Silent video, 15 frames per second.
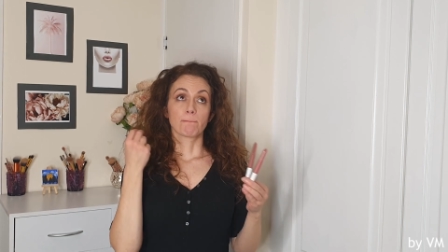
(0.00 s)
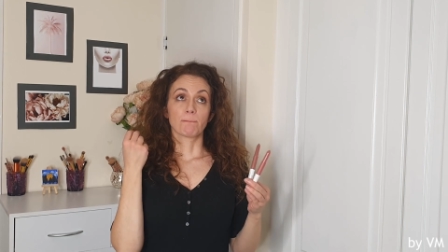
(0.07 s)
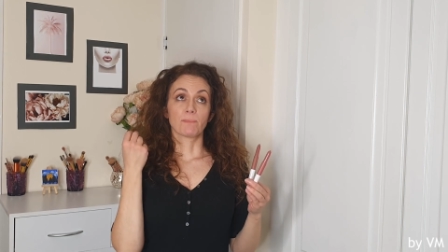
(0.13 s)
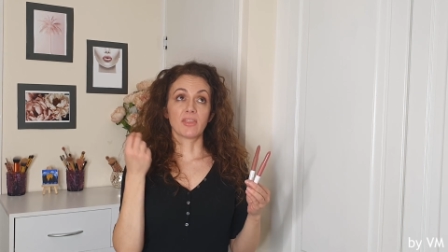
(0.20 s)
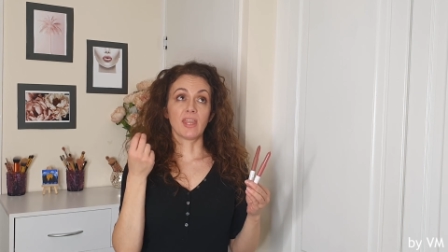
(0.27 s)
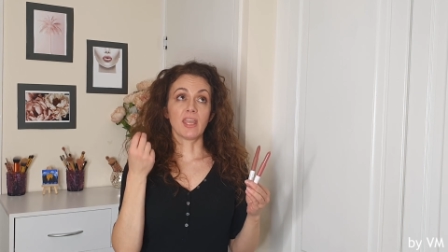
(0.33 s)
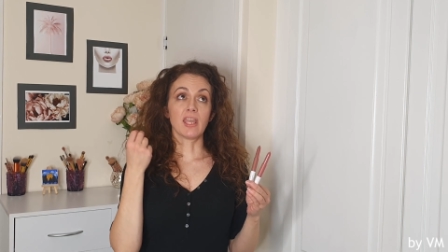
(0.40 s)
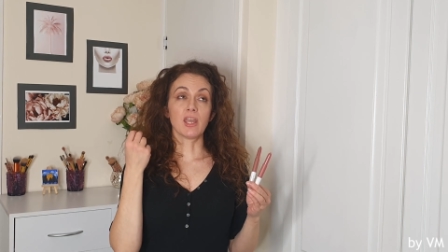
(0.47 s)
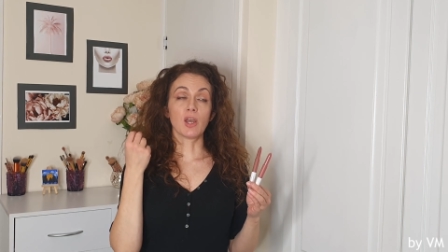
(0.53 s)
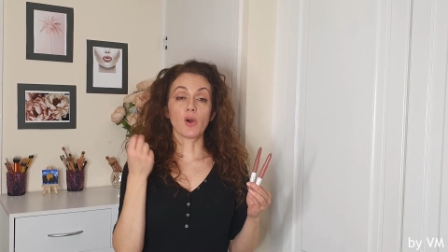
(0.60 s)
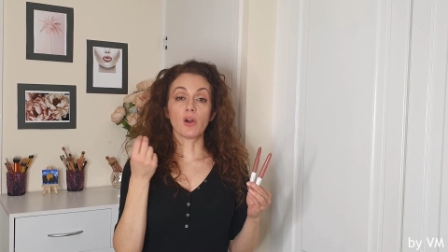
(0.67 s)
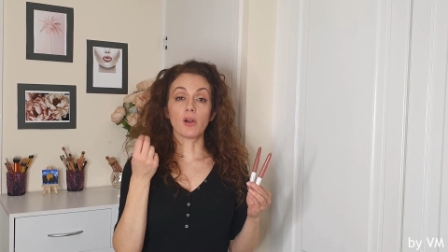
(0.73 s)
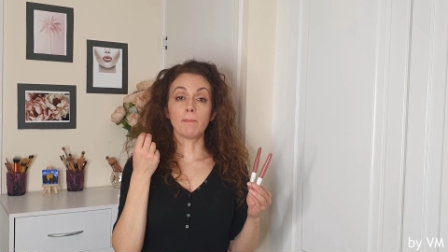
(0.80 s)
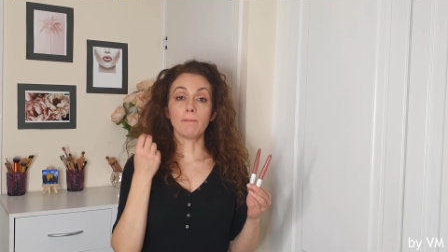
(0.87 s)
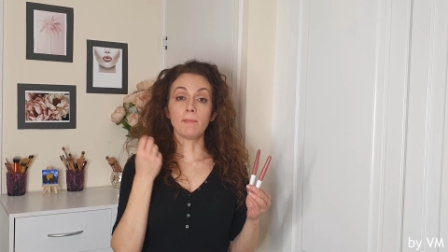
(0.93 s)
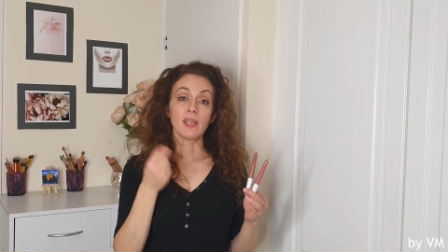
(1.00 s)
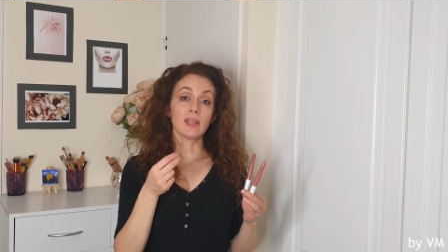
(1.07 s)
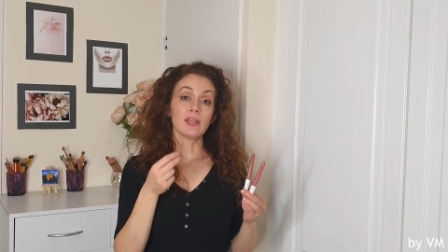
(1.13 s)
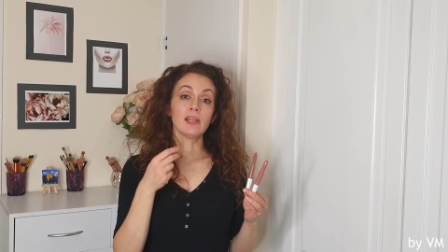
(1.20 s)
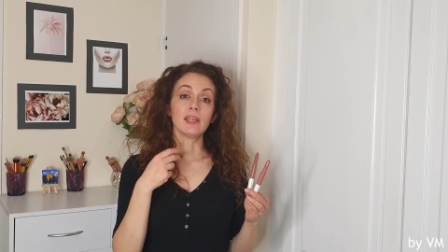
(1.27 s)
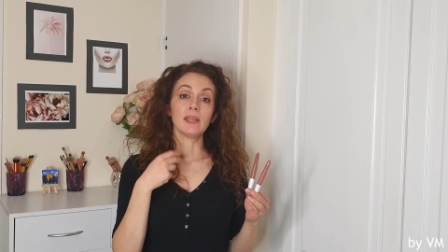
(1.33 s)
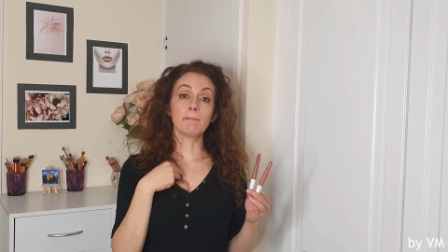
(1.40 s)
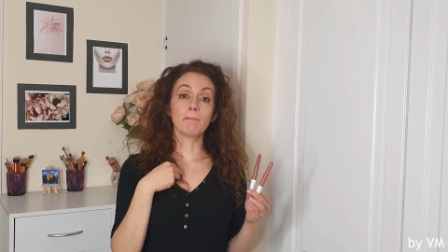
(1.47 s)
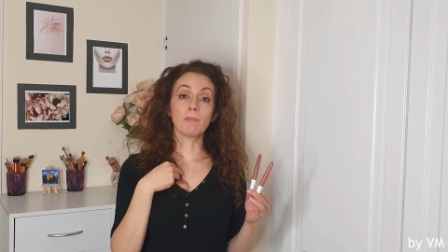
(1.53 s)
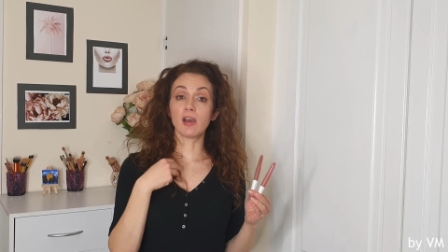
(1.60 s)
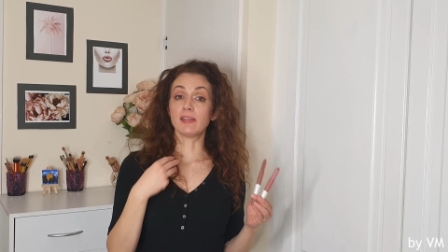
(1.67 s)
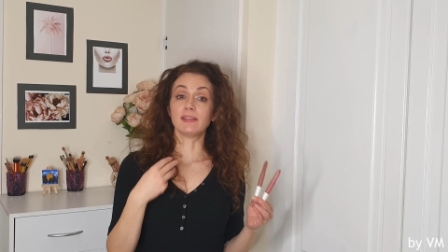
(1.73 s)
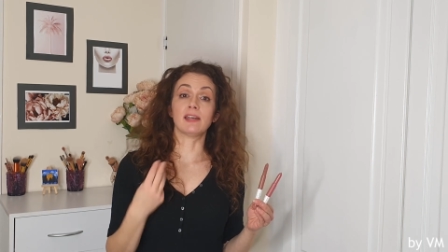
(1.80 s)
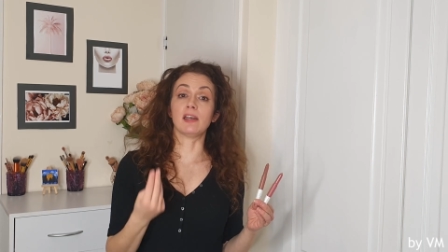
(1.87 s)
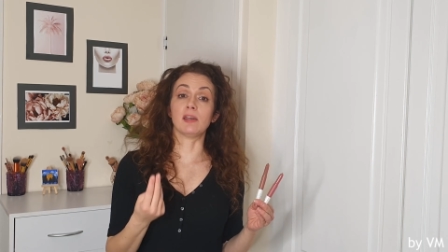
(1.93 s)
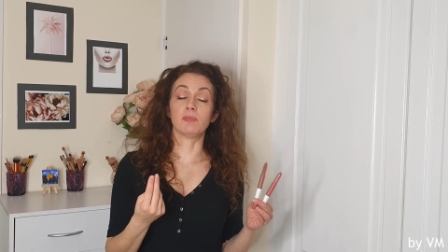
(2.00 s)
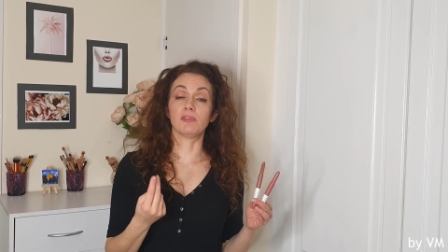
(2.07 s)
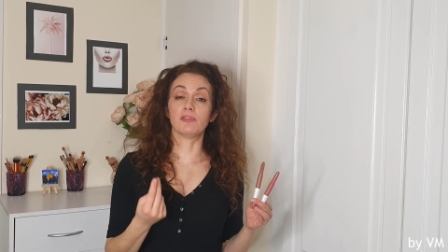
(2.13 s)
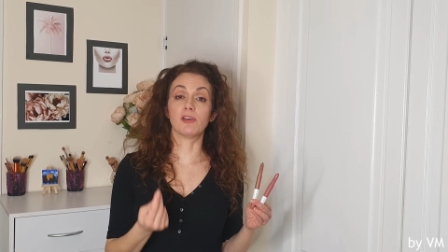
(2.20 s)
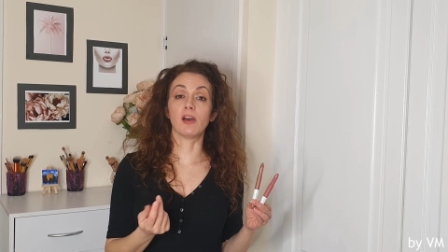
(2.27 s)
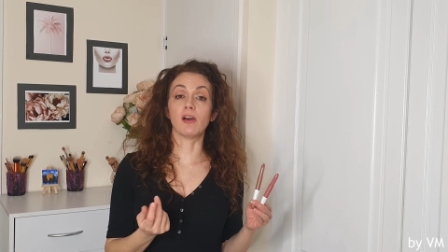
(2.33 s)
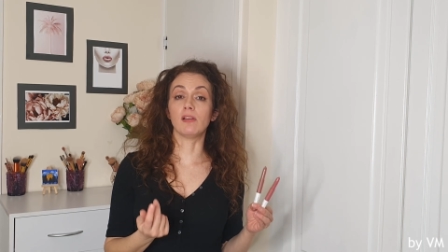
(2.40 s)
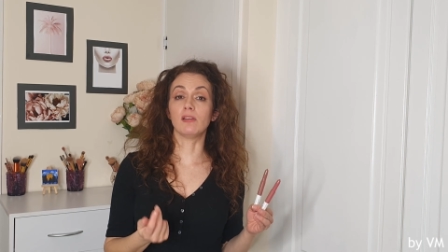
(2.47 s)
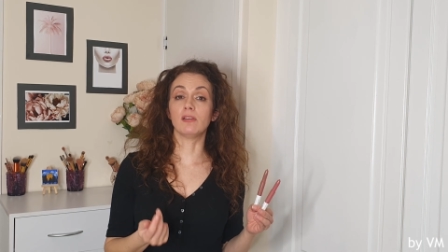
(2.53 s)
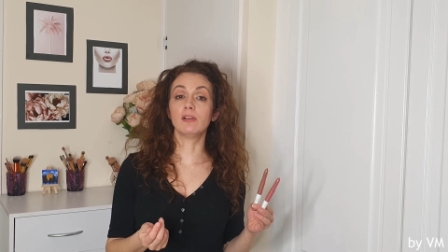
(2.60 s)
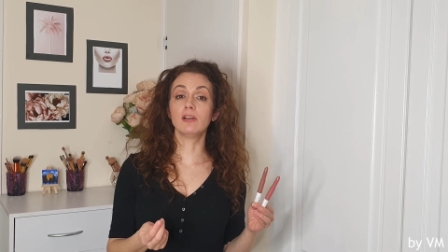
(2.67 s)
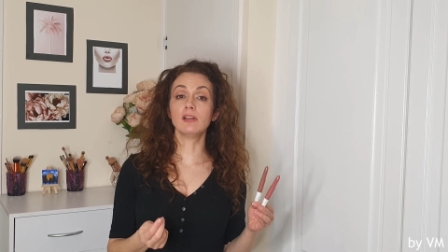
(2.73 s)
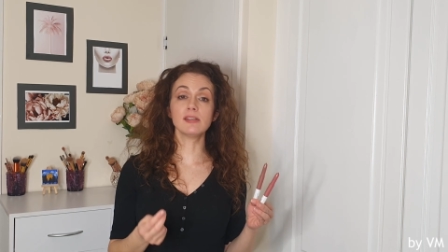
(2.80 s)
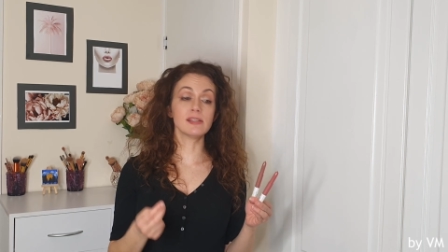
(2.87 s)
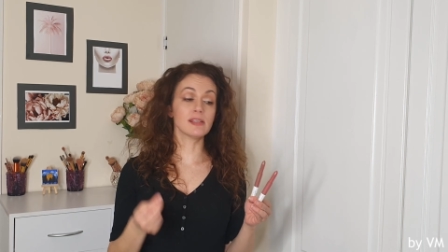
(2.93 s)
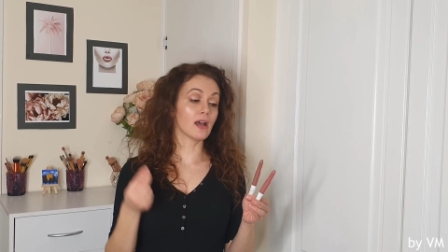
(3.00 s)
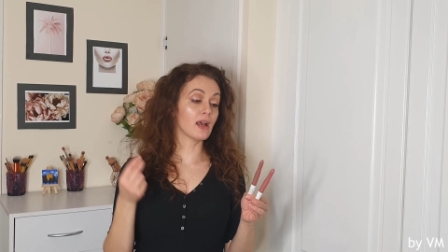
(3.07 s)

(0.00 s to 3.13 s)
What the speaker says: they are mainly my type of colors.